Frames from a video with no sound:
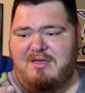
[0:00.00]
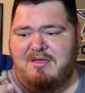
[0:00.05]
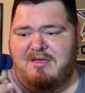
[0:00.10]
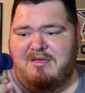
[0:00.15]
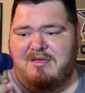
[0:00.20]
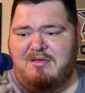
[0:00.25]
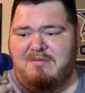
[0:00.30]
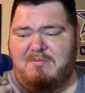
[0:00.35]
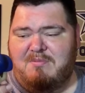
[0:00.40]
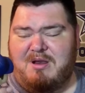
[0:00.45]

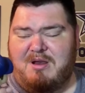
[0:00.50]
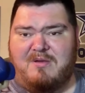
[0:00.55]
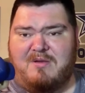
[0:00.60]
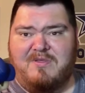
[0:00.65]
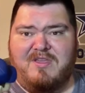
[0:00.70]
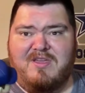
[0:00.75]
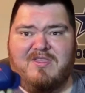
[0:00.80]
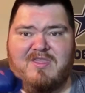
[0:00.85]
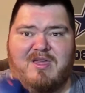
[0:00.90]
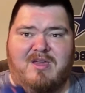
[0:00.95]
um, I don't
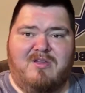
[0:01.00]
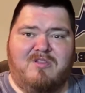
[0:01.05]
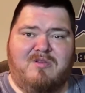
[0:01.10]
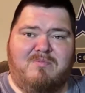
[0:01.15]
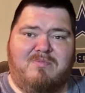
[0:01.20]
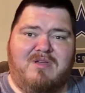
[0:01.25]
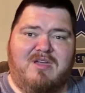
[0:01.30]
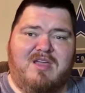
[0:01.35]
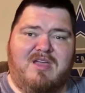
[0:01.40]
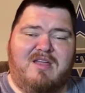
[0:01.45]
think that was a
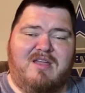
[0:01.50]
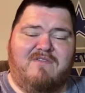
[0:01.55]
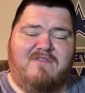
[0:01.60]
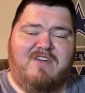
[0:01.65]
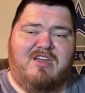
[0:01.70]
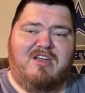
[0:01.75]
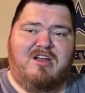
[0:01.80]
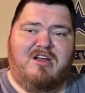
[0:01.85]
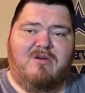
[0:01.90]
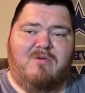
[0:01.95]
big enough
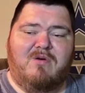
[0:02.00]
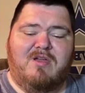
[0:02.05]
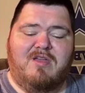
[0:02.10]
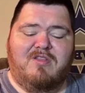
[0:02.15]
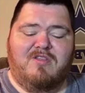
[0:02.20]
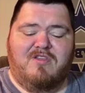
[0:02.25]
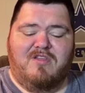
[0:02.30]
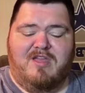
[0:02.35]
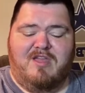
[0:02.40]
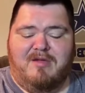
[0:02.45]
error where
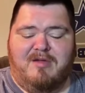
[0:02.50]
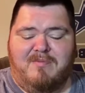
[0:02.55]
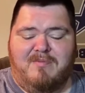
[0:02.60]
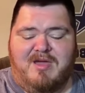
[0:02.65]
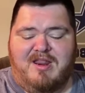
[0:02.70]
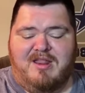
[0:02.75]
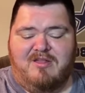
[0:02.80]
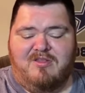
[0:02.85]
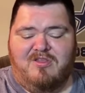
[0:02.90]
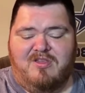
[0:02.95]
it's like
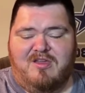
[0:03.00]
made it